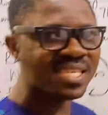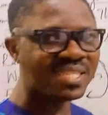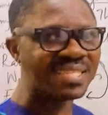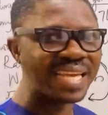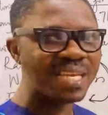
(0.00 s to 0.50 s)

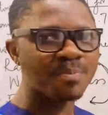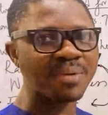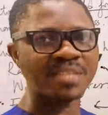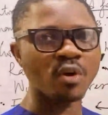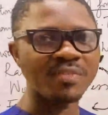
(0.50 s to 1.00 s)
Selling
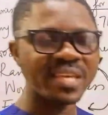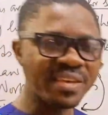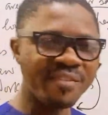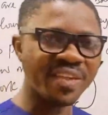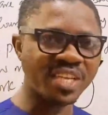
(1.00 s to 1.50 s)
price of the
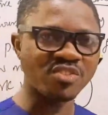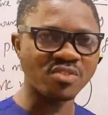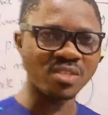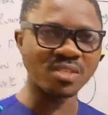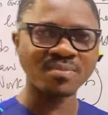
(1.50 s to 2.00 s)

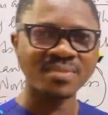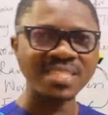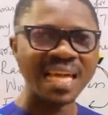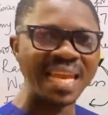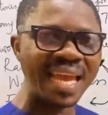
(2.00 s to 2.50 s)
inventory
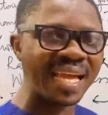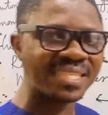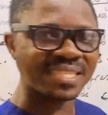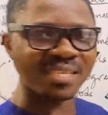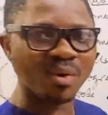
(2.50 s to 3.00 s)

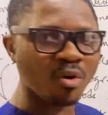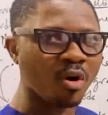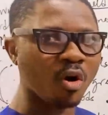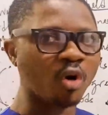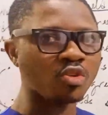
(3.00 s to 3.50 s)
less
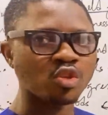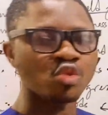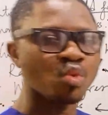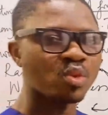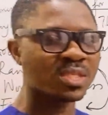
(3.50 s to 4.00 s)

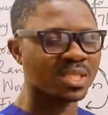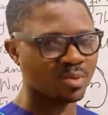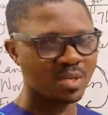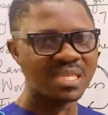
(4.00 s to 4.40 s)
cost to sell.